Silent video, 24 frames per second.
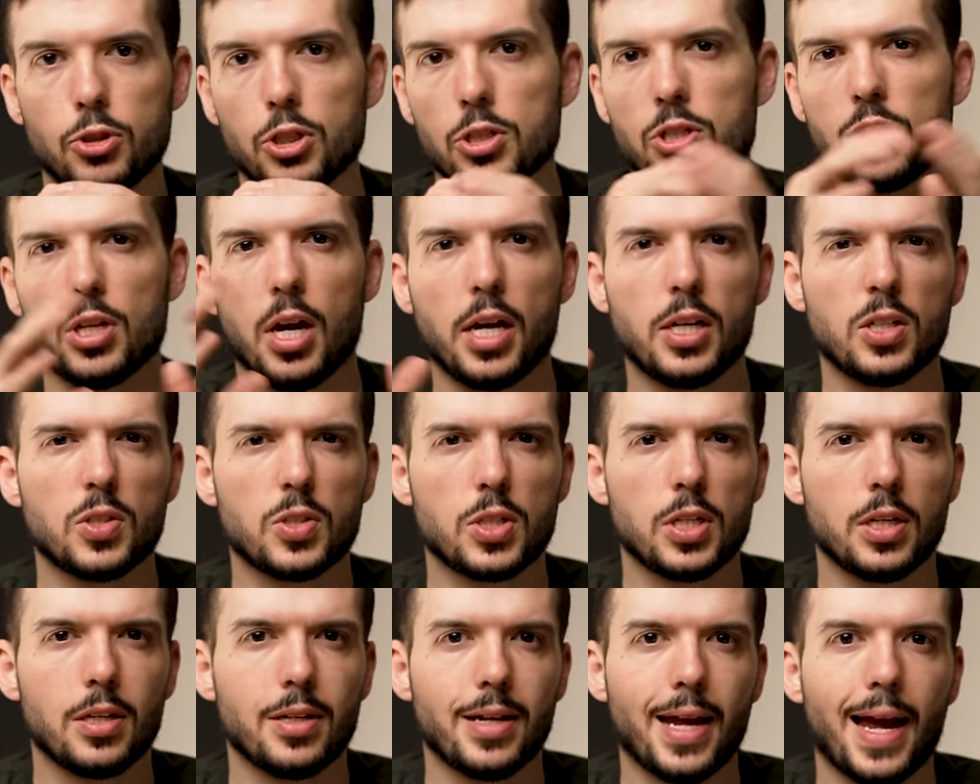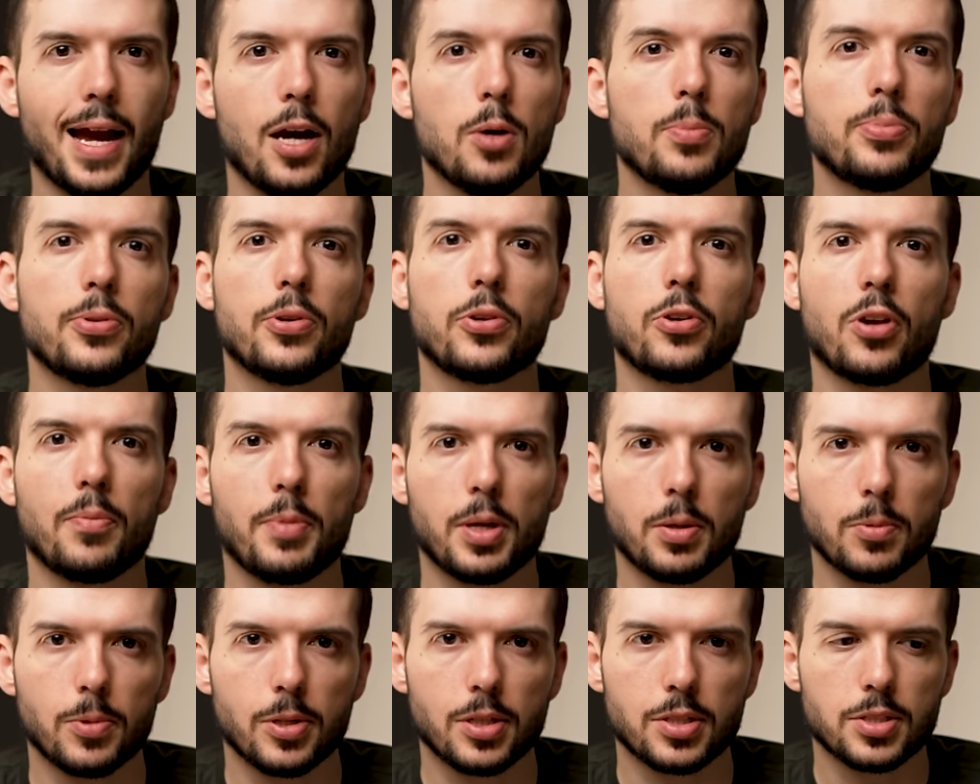just to understand how
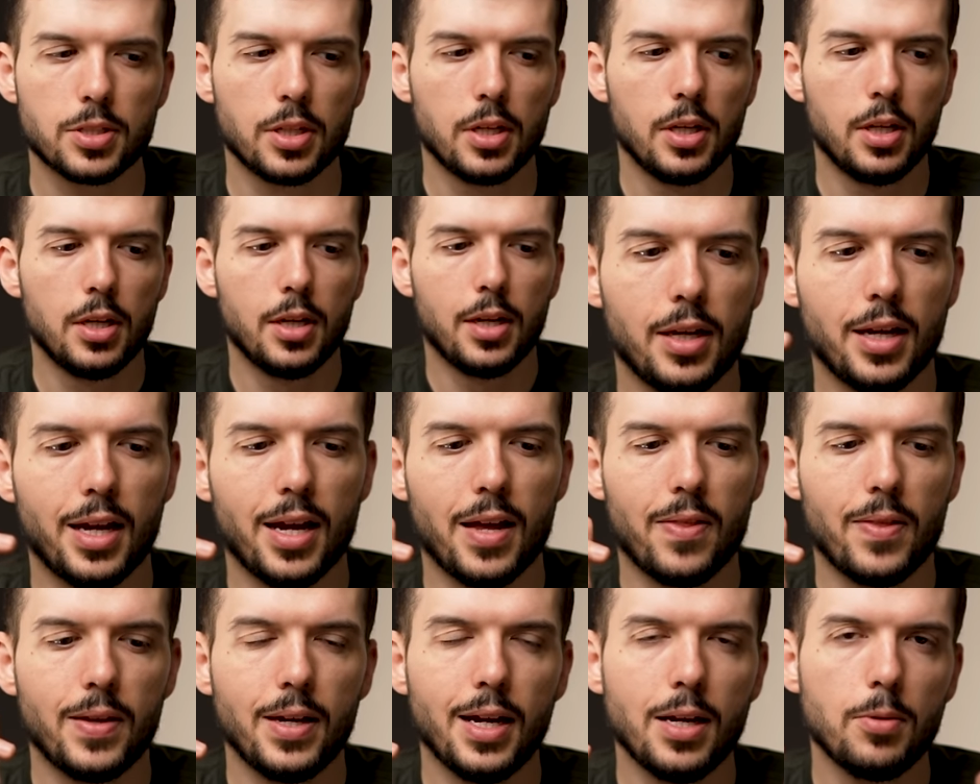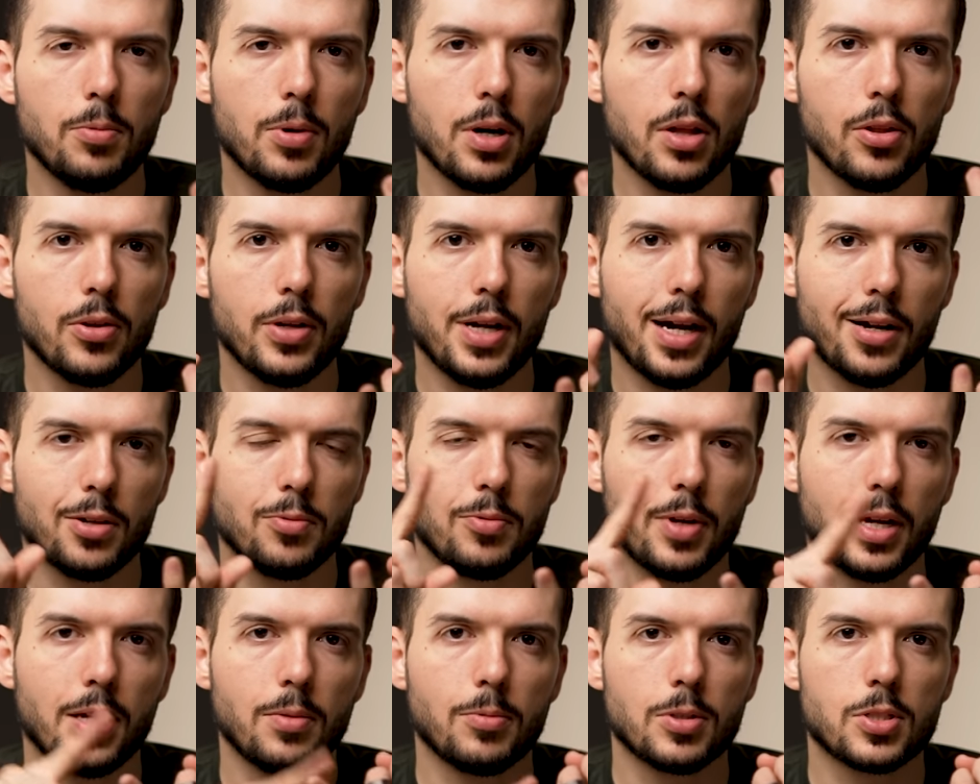programming works, and then I'd want to learn how to
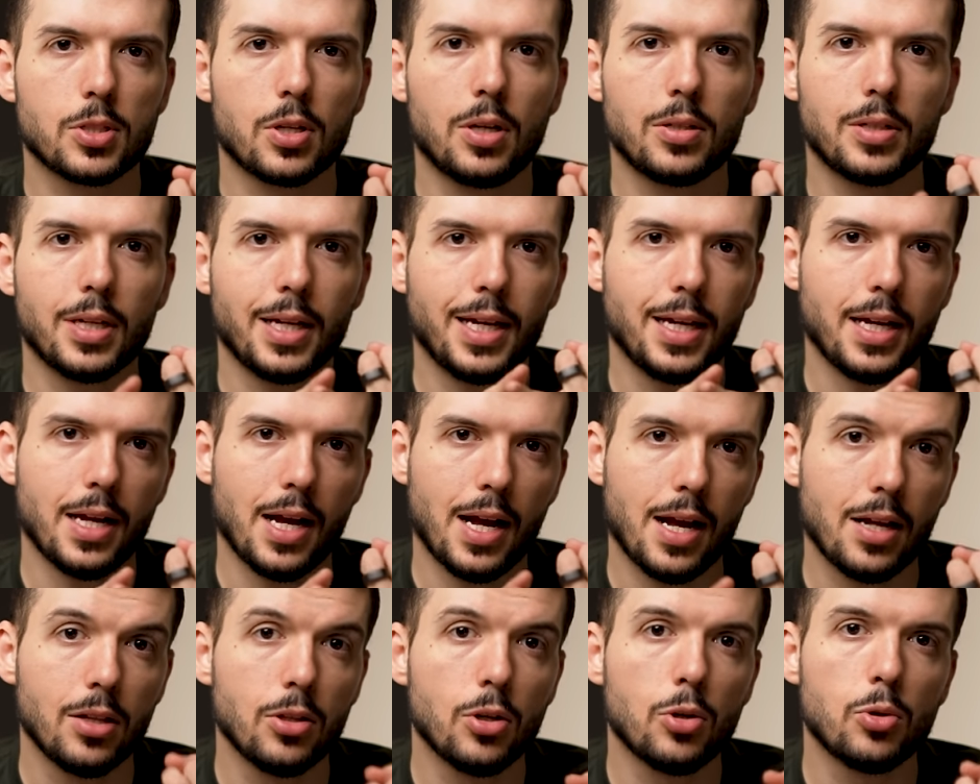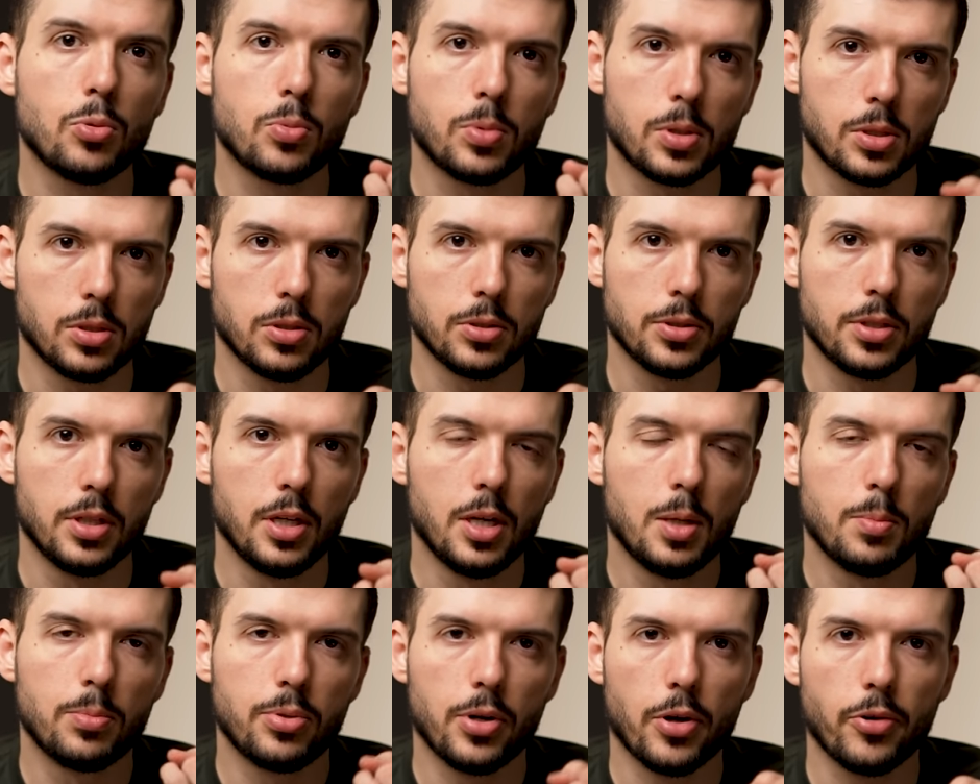write what's called a hello world
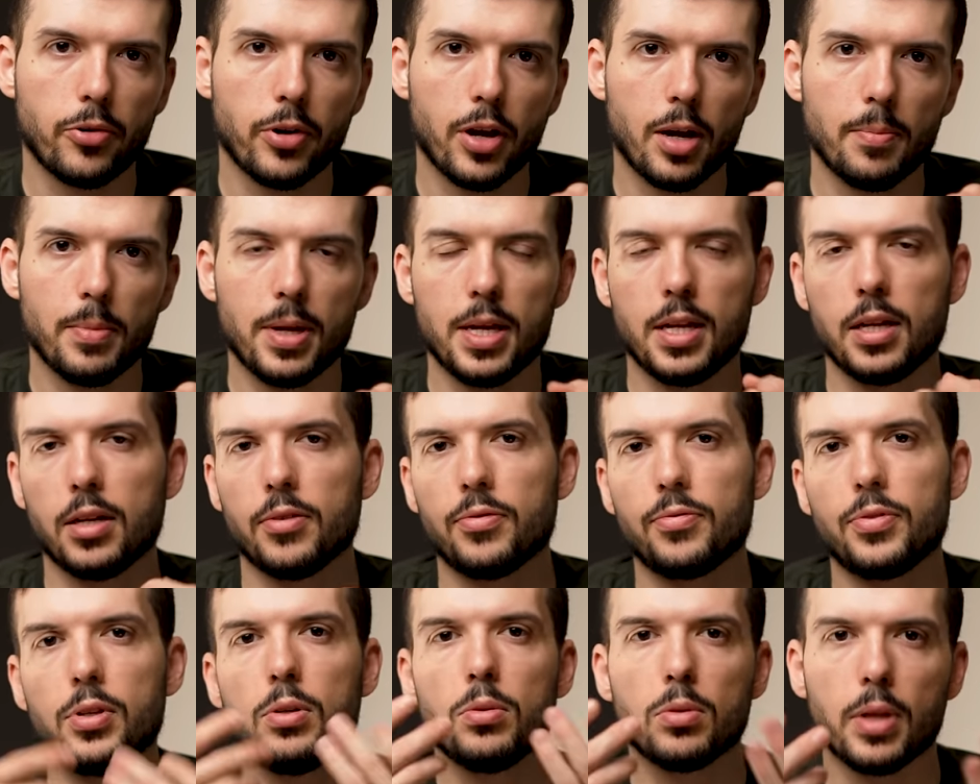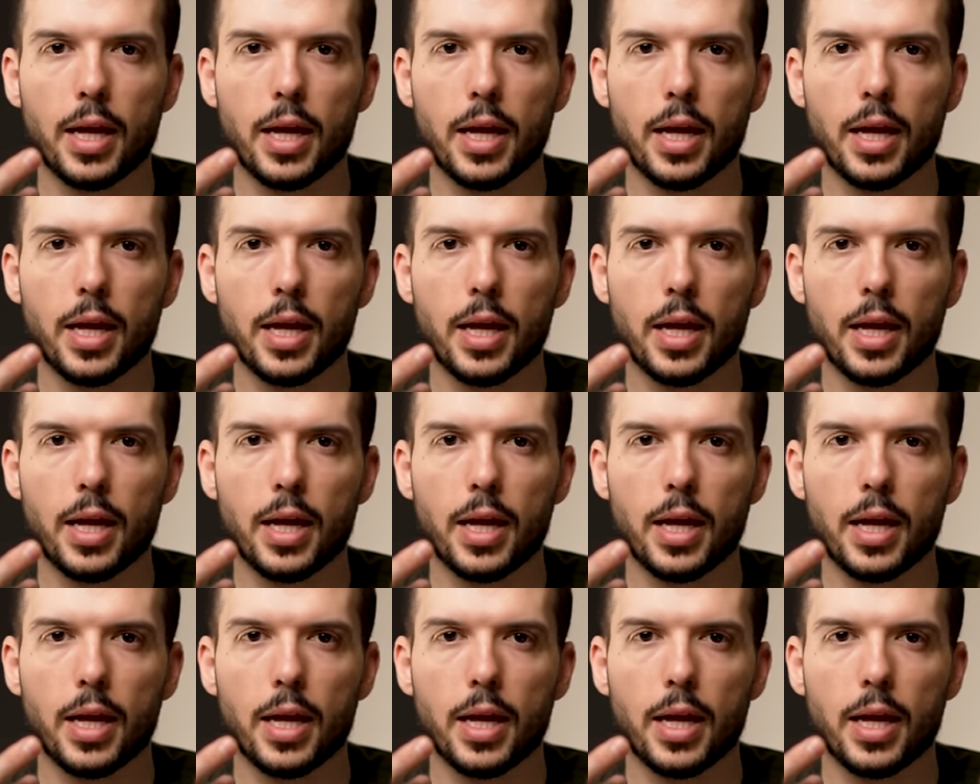program in a few